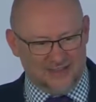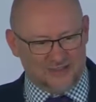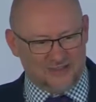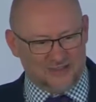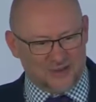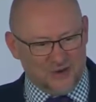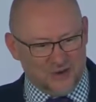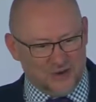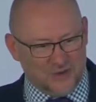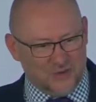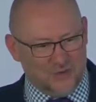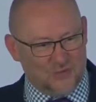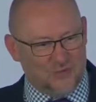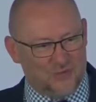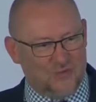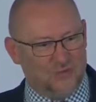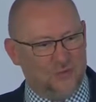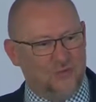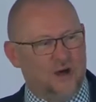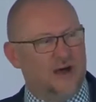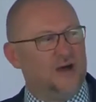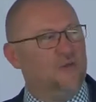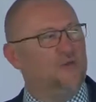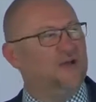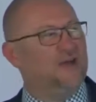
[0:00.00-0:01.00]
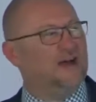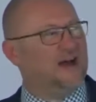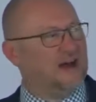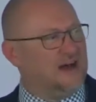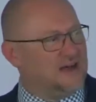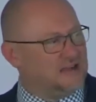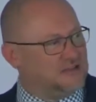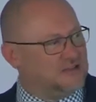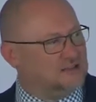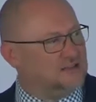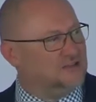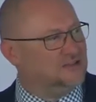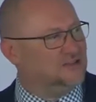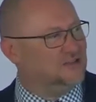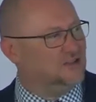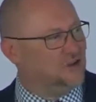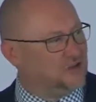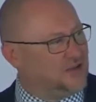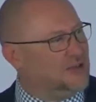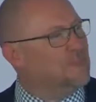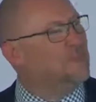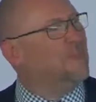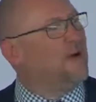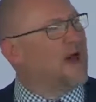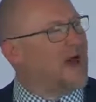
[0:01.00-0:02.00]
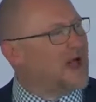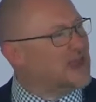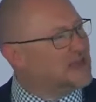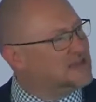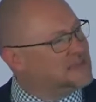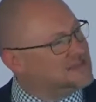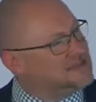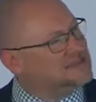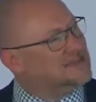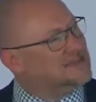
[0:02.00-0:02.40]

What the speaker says: And so while we are looking back